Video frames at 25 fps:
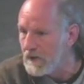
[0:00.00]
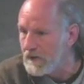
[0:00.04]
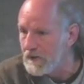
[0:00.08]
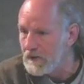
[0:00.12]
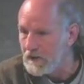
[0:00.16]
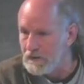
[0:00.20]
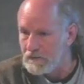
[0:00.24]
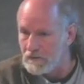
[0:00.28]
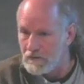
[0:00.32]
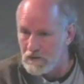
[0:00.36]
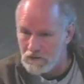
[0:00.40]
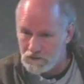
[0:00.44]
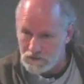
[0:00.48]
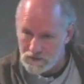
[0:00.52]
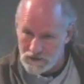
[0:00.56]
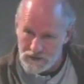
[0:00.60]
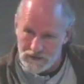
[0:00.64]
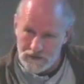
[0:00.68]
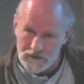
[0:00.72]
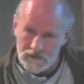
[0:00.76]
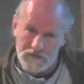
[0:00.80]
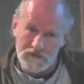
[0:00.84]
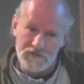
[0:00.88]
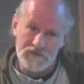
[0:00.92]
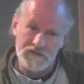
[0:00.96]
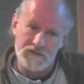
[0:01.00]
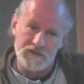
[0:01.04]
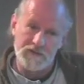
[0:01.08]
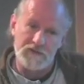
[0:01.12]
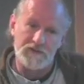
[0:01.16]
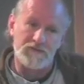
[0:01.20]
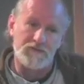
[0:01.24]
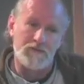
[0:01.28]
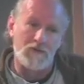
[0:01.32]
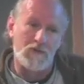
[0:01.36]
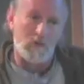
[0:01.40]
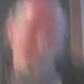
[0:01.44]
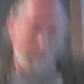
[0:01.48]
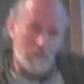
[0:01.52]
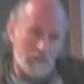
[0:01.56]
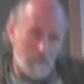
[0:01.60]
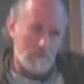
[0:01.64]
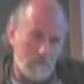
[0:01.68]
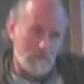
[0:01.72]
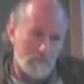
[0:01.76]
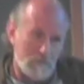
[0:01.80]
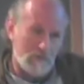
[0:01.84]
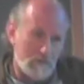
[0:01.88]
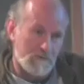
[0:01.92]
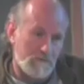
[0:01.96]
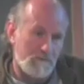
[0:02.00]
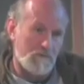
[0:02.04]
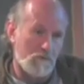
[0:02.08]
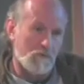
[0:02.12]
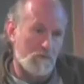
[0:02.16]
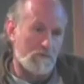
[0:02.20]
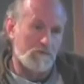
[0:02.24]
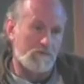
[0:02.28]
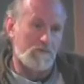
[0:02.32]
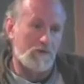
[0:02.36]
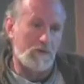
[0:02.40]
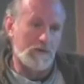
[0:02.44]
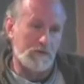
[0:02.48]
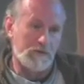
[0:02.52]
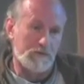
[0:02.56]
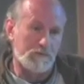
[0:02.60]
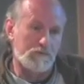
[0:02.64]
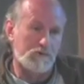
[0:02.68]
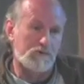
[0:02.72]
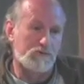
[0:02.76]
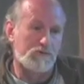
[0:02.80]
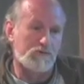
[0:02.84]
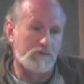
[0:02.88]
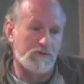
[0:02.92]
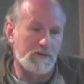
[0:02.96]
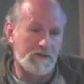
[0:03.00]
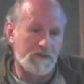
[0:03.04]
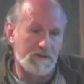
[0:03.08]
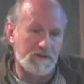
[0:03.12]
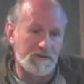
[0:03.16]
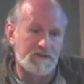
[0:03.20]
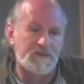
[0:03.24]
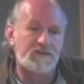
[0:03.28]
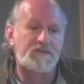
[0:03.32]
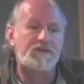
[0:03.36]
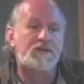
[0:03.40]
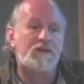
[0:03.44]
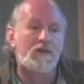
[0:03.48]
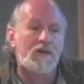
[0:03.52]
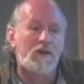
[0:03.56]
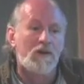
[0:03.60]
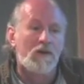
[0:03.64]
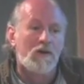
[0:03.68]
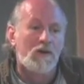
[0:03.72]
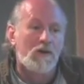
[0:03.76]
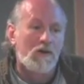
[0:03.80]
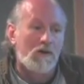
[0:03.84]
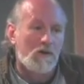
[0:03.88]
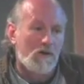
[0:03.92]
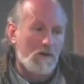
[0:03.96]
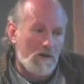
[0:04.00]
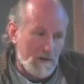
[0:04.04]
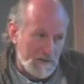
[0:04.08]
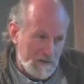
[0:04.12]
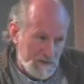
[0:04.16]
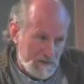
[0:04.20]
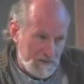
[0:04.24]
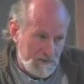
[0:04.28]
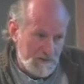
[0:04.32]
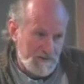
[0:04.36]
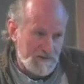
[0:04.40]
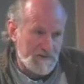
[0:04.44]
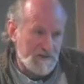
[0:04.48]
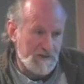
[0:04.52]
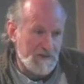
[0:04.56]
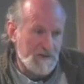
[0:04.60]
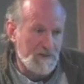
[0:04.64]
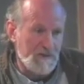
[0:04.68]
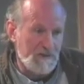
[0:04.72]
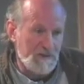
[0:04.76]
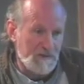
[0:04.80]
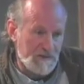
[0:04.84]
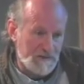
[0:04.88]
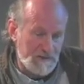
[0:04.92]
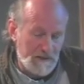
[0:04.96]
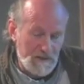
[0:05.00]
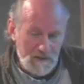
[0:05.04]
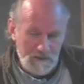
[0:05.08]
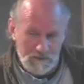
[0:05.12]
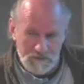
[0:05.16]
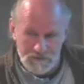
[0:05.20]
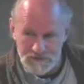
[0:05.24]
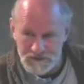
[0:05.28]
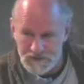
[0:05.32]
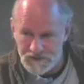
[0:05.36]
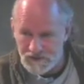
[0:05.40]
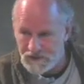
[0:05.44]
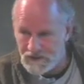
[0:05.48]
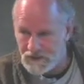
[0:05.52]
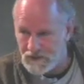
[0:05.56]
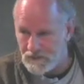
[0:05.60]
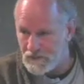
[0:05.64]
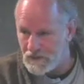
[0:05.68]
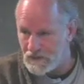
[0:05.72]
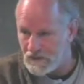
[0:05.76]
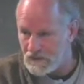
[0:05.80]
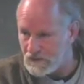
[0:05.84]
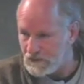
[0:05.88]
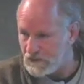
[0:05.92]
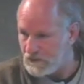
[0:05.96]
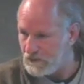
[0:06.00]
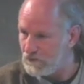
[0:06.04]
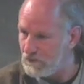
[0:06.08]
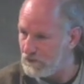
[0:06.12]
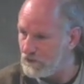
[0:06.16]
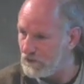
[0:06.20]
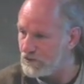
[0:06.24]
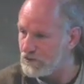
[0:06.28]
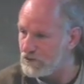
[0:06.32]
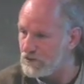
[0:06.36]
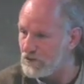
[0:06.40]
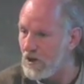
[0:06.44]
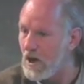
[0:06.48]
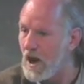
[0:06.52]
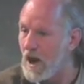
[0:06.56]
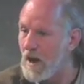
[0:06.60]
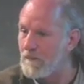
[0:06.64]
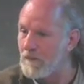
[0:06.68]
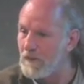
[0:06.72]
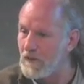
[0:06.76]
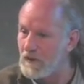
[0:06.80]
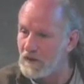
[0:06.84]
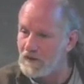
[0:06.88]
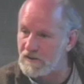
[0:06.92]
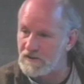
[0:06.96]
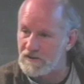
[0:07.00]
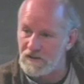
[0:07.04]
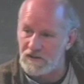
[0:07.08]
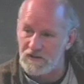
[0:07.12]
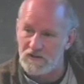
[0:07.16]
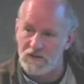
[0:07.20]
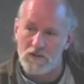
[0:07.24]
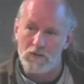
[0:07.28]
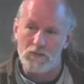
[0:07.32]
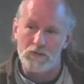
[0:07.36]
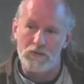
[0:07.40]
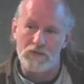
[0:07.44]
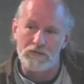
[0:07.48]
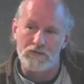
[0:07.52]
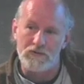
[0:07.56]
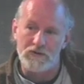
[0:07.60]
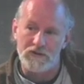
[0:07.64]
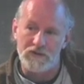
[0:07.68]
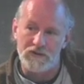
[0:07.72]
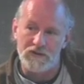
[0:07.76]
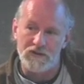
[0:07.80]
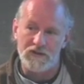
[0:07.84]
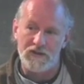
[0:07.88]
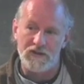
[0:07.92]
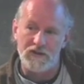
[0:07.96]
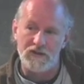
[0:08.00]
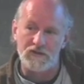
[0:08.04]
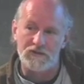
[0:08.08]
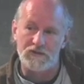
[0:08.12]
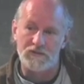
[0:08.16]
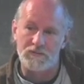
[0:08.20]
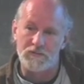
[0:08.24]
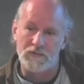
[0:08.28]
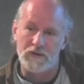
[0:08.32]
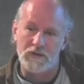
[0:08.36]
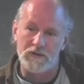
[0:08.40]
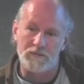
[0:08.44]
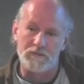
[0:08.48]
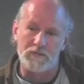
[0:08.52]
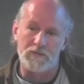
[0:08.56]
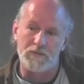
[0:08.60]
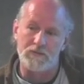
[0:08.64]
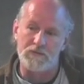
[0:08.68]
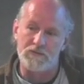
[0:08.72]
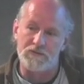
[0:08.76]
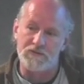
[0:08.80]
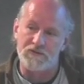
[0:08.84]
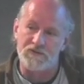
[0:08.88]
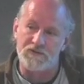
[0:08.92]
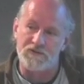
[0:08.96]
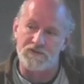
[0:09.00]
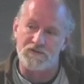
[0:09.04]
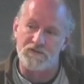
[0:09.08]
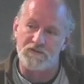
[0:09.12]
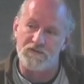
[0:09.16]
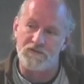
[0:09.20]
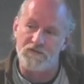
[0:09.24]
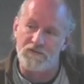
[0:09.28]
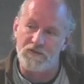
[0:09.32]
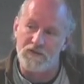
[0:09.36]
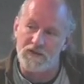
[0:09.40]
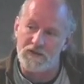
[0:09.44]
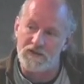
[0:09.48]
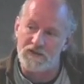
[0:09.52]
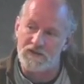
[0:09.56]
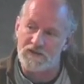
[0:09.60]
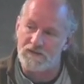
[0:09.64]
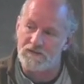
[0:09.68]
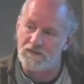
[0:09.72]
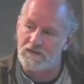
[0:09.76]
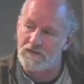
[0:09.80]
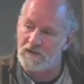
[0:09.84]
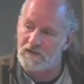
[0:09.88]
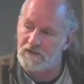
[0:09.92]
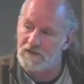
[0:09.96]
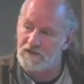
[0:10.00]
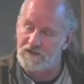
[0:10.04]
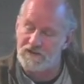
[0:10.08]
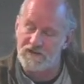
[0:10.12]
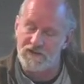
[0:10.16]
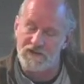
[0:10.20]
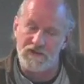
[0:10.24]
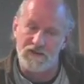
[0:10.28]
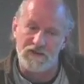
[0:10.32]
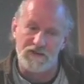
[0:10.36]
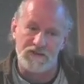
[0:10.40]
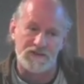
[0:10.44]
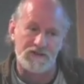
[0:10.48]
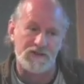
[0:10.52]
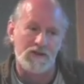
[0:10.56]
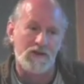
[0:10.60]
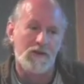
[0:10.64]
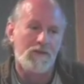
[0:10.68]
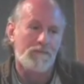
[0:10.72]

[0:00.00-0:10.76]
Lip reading: He wrote like a 6-volume or a 4-volume treatise on a disease that was endemic to the tropics that nobody really cared about, but it was a severe, severe disease.